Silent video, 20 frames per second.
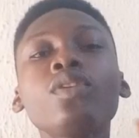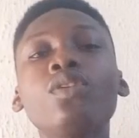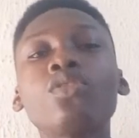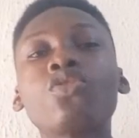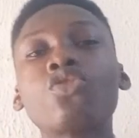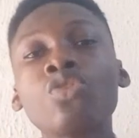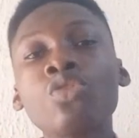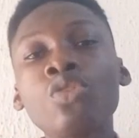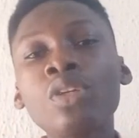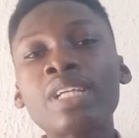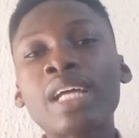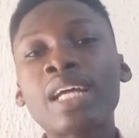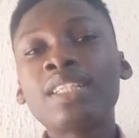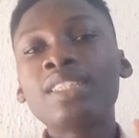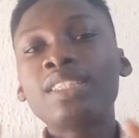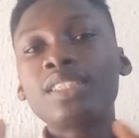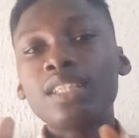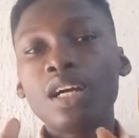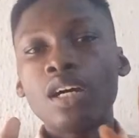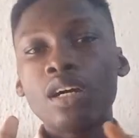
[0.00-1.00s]
so those
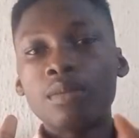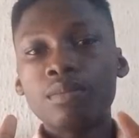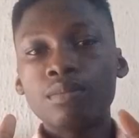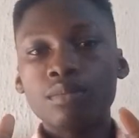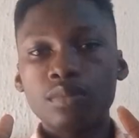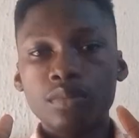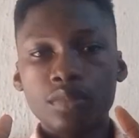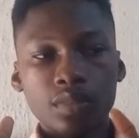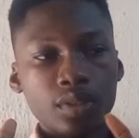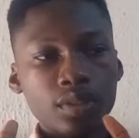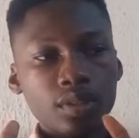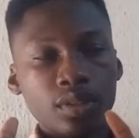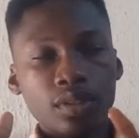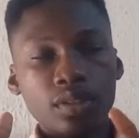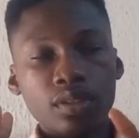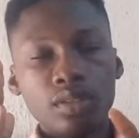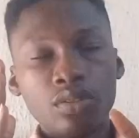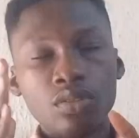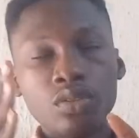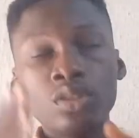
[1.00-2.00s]

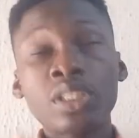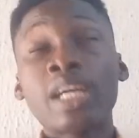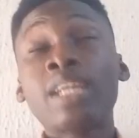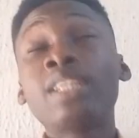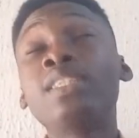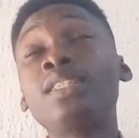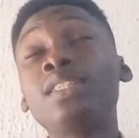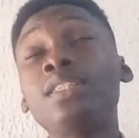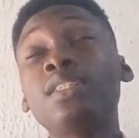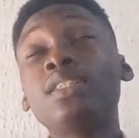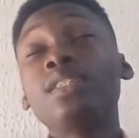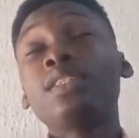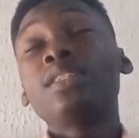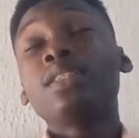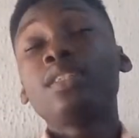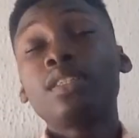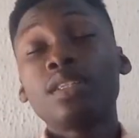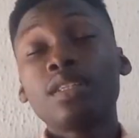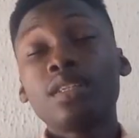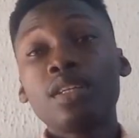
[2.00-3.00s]
are the
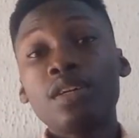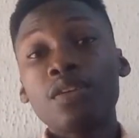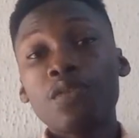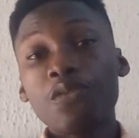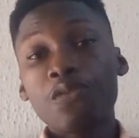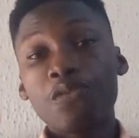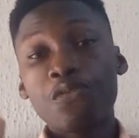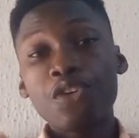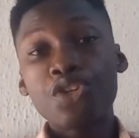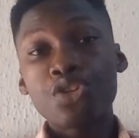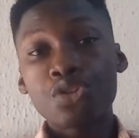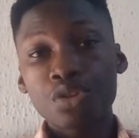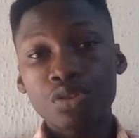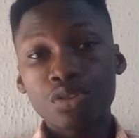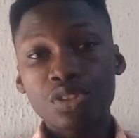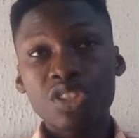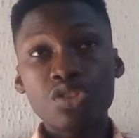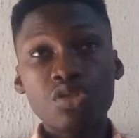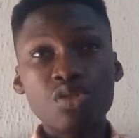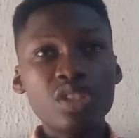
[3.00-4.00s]

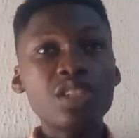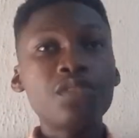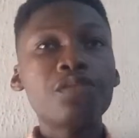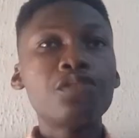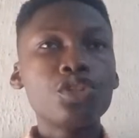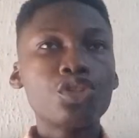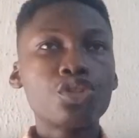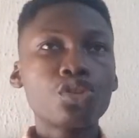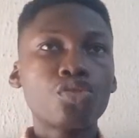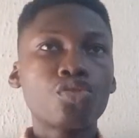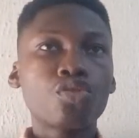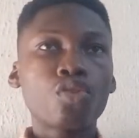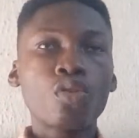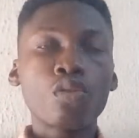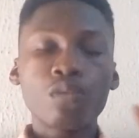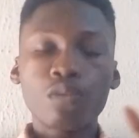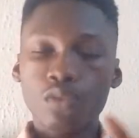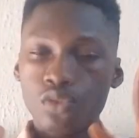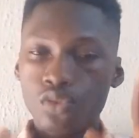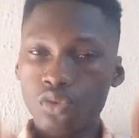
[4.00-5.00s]
features, the unique features
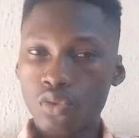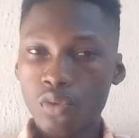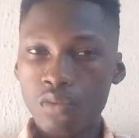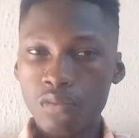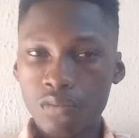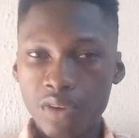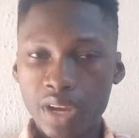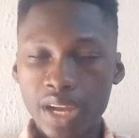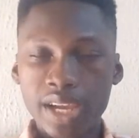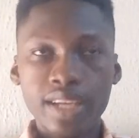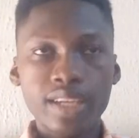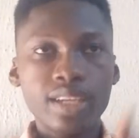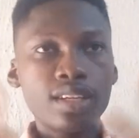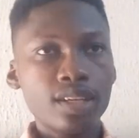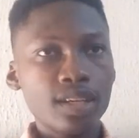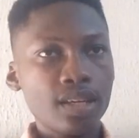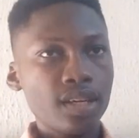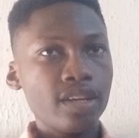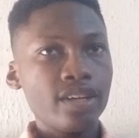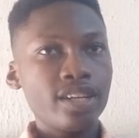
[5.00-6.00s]
of Stonbasadors.
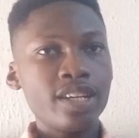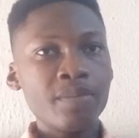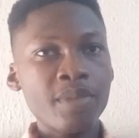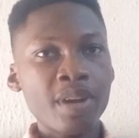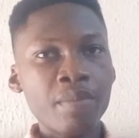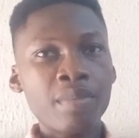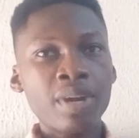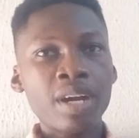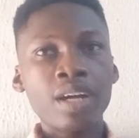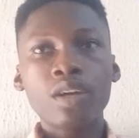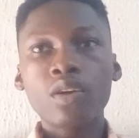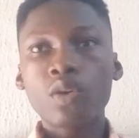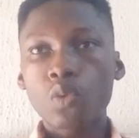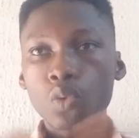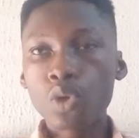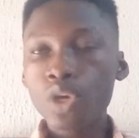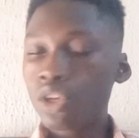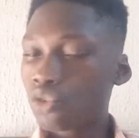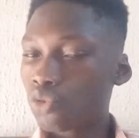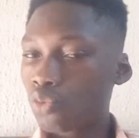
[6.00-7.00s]
Remember,
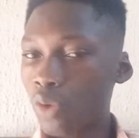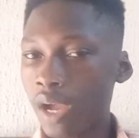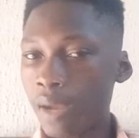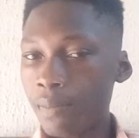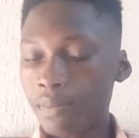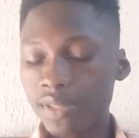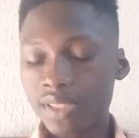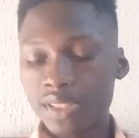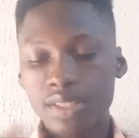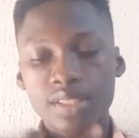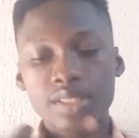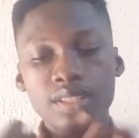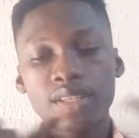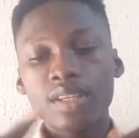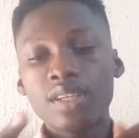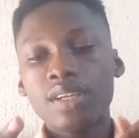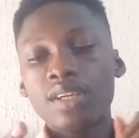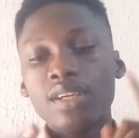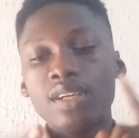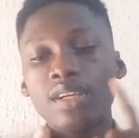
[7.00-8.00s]
quick swaps,
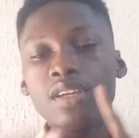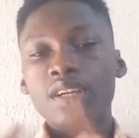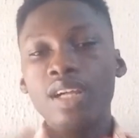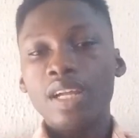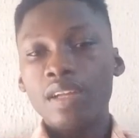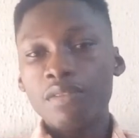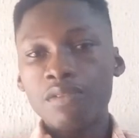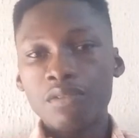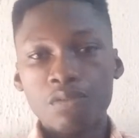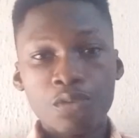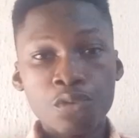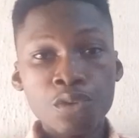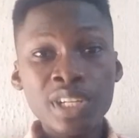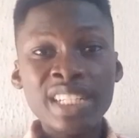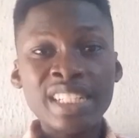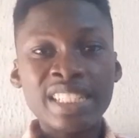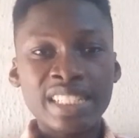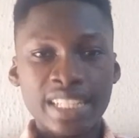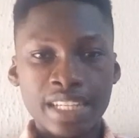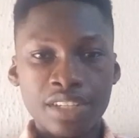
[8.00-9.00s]
fully
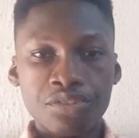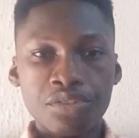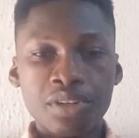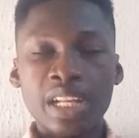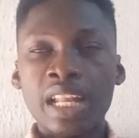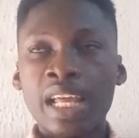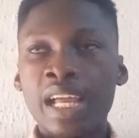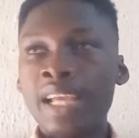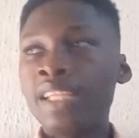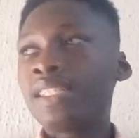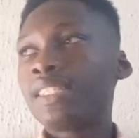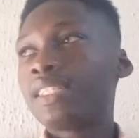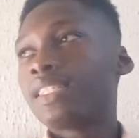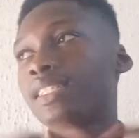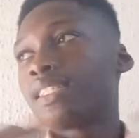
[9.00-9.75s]
decentralized,